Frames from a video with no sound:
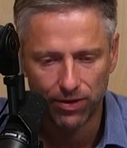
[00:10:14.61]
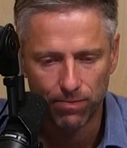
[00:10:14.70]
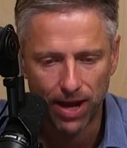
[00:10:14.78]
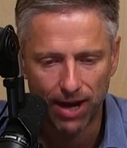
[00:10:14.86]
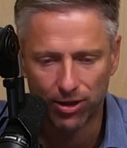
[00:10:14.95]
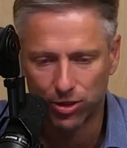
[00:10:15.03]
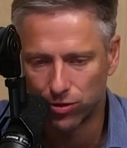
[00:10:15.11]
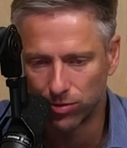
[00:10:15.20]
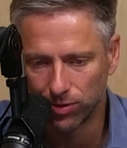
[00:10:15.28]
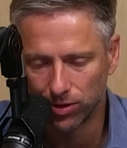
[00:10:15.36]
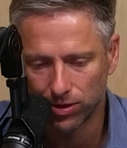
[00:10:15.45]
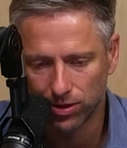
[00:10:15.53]
If the
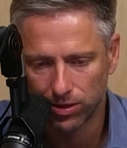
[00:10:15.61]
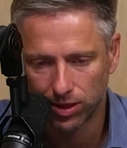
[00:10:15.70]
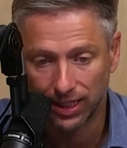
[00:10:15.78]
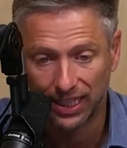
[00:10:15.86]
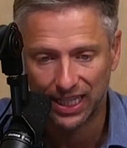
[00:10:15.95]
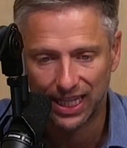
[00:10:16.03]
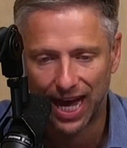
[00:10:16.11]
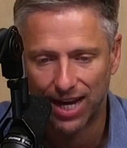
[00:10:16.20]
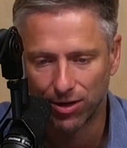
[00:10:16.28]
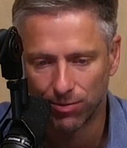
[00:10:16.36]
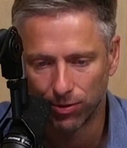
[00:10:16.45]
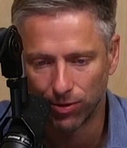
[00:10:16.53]
paratroopers and
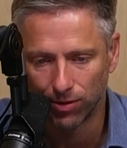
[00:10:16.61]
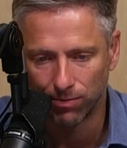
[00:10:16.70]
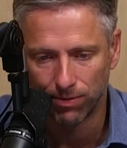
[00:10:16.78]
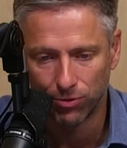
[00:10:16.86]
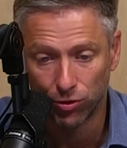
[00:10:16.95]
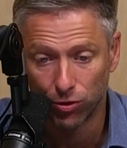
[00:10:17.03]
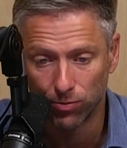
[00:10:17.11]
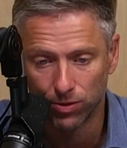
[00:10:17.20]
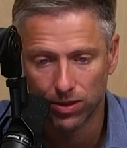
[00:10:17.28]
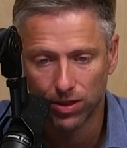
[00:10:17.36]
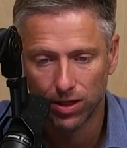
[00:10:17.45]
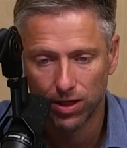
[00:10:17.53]
glider-borne
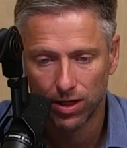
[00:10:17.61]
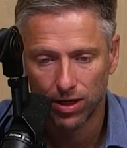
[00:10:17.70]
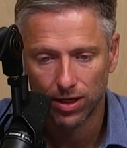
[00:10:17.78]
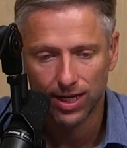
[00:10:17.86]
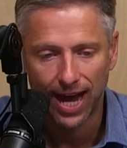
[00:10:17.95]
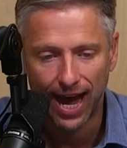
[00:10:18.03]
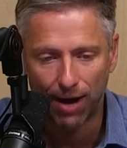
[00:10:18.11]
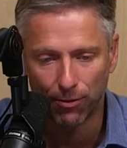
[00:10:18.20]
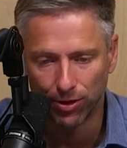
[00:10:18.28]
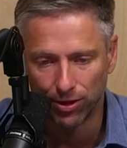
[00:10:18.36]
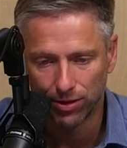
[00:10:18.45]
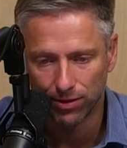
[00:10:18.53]
troops
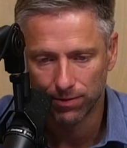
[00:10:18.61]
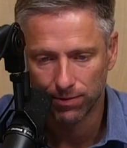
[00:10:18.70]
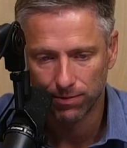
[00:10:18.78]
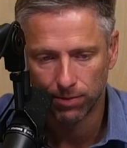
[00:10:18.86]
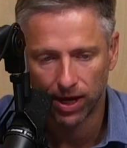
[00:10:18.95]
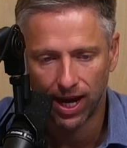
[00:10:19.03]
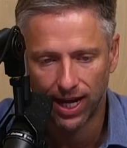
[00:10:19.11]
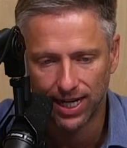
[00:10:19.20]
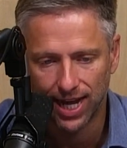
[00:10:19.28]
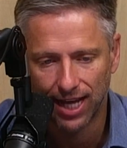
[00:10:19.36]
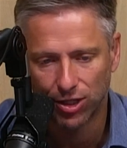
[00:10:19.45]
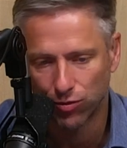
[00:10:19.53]
cowered
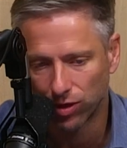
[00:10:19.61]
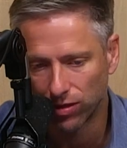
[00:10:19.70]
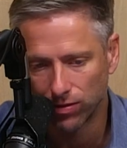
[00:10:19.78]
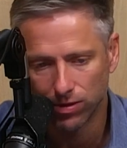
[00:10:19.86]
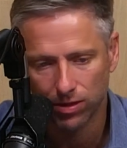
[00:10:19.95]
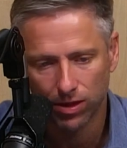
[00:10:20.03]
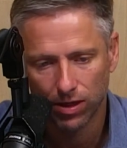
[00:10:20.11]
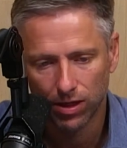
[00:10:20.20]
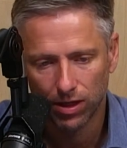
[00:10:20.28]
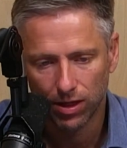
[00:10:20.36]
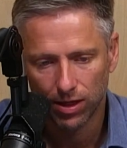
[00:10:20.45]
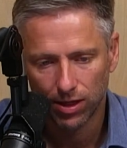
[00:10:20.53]
behind hedgerows
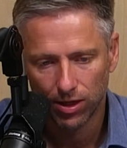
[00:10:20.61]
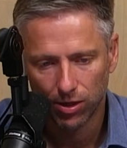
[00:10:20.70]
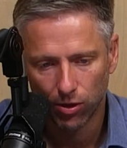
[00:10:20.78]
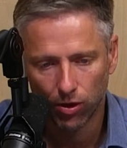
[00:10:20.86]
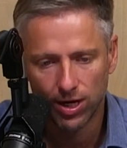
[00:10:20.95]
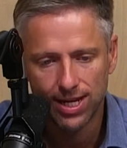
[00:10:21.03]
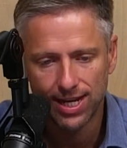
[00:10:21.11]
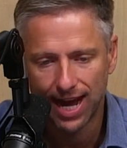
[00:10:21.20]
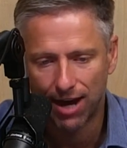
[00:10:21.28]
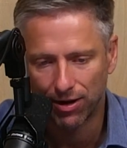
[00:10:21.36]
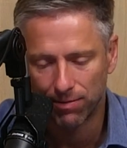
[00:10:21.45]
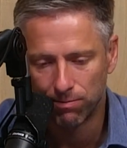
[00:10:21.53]
or hid
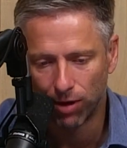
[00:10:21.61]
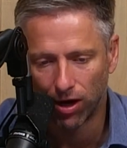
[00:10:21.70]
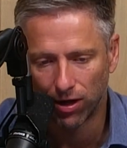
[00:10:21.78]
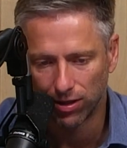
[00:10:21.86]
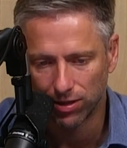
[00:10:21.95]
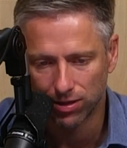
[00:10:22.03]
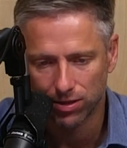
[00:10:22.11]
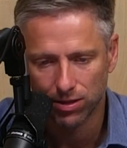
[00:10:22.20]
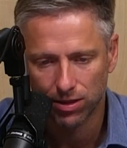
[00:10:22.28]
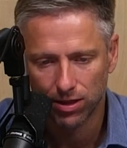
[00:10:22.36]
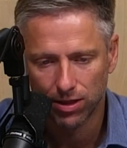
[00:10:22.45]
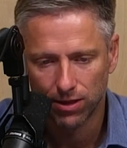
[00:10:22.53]
out in
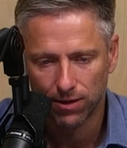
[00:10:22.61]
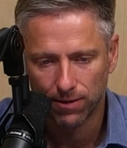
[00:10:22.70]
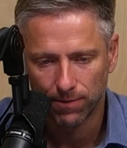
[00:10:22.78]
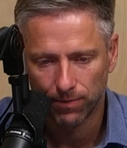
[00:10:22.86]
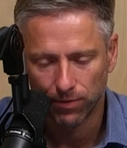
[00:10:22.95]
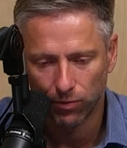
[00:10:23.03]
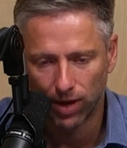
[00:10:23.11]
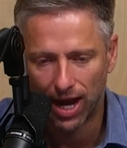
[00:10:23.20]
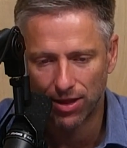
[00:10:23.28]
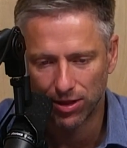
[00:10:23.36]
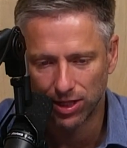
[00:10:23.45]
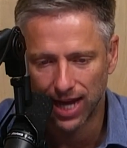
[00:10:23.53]
barns
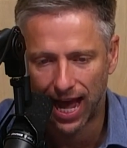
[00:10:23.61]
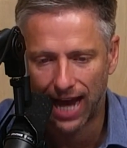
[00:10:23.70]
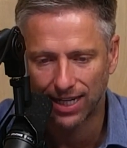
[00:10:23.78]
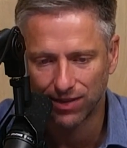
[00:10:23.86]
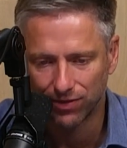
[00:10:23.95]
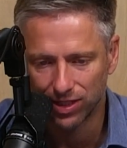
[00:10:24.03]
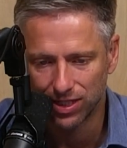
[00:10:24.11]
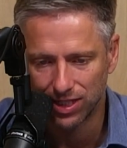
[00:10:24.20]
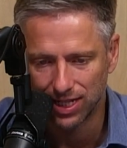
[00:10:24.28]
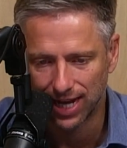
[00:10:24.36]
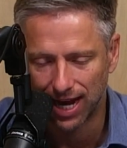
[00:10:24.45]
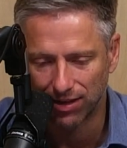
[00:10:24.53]
rather than actively
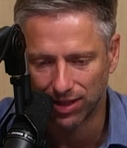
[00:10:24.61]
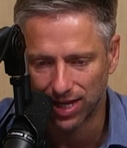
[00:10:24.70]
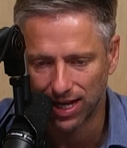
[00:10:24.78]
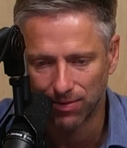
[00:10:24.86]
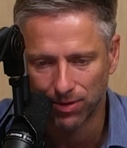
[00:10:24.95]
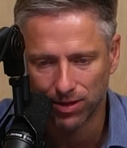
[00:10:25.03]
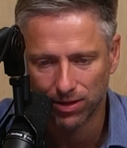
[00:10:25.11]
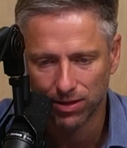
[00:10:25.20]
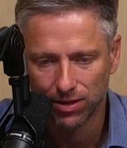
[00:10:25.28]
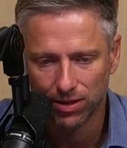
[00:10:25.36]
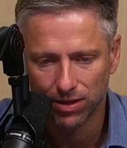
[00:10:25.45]
seek out the enemy,